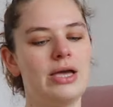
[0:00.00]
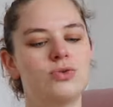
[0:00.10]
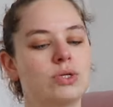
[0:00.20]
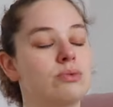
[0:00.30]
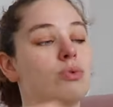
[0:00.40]

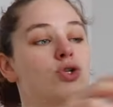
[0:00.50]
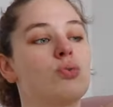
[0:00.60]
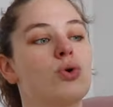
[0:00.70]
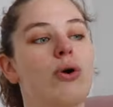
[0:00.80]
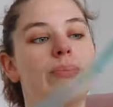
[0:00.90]
It was much
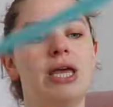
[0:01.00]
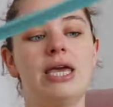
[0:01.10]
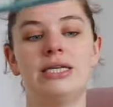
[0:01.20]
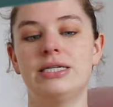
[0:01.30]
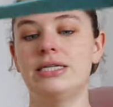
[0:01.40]
more
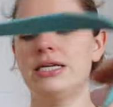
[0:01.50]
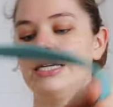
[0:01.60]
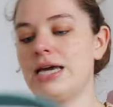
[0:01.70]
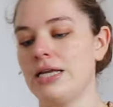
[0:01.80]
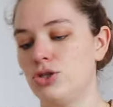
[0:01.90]
complicated than
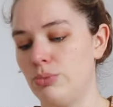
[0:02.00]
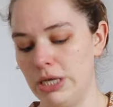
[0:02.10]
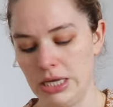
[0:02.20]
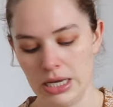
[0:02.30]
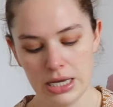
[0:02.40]
it had to
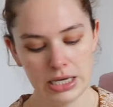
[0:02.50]
be.